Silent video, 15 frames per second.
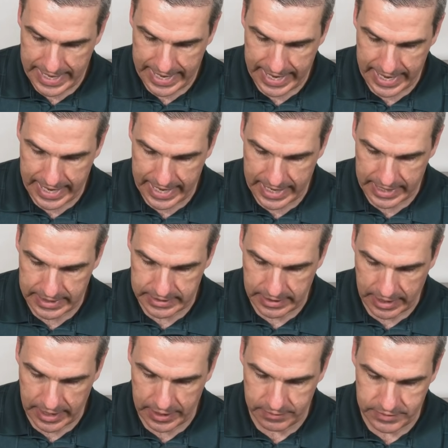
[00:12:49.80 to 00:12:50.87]
and
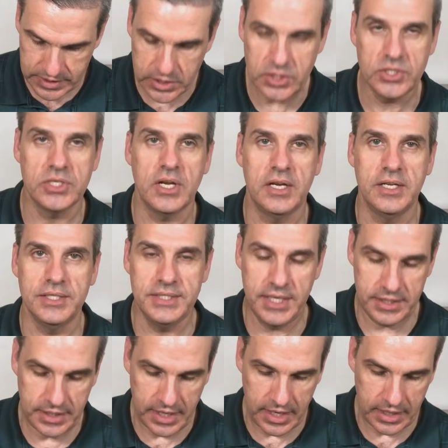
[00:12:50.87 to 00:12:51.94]
I have stitched on it
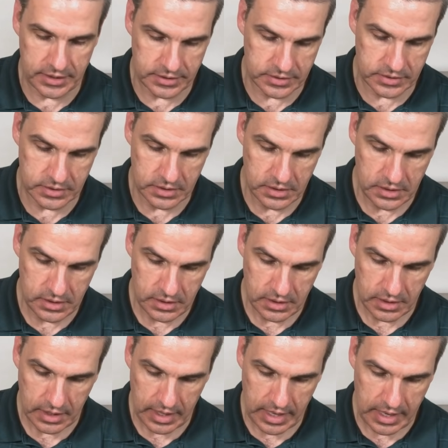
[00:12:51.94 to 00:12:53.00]
10 days,
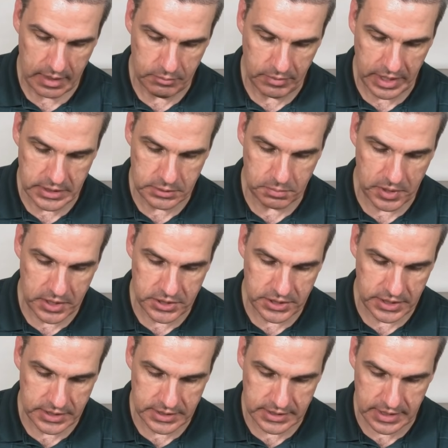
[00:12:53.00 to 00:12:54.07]
and my
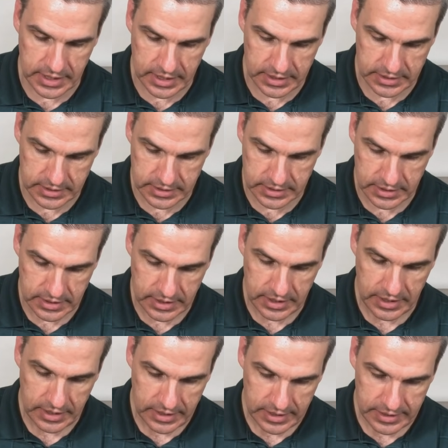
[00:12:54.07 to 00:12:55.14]
spreadsheet says
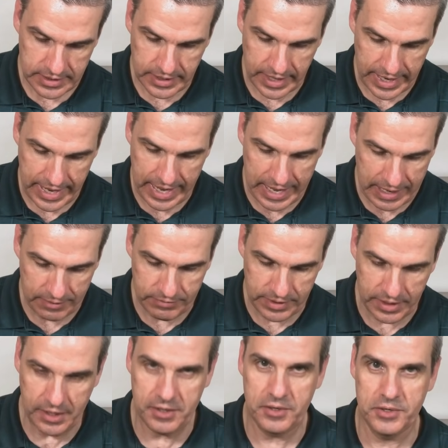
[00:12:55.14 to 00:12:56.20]
that I have
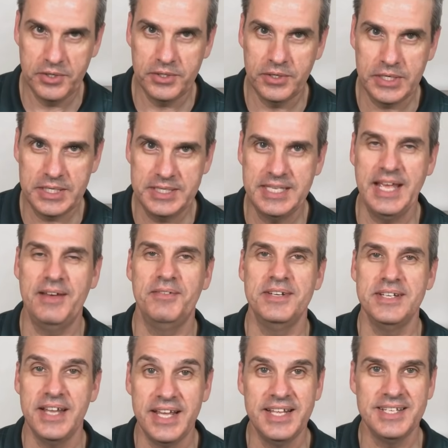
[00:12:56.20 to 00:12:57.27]
137
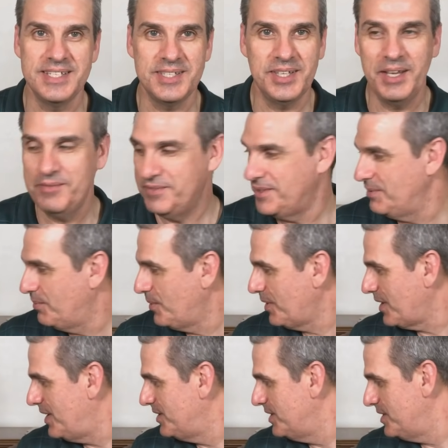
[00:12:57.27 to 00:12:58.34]
days left to
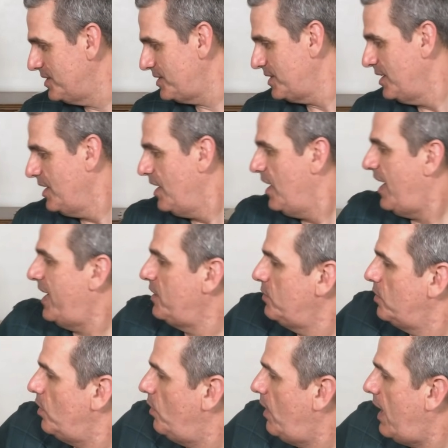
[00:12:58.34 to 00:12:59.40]
work on this. I don't
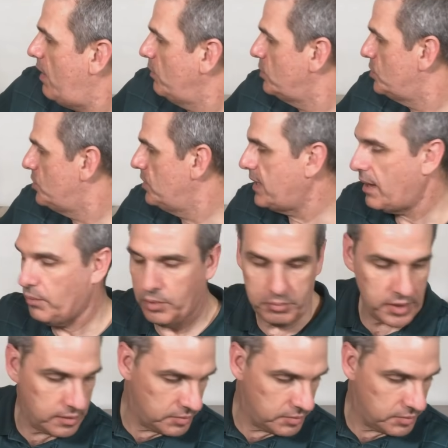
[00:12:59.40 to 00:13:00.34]
know how true that will be,